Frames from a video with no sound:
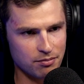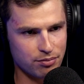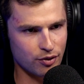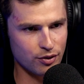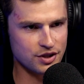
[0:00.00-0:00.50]

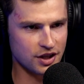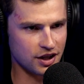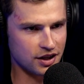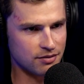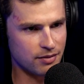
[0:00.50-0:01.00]

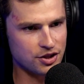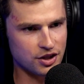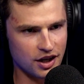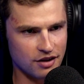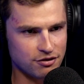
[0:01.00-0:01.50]
protein
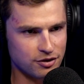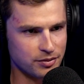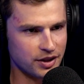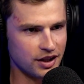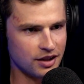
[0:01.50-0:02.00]
measured out for
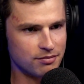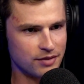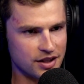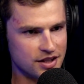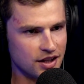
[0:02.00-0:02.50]
me
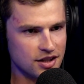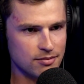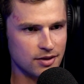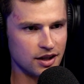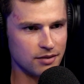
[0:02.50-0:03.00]
and sent
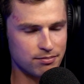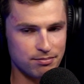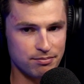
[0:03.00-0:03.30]
to me,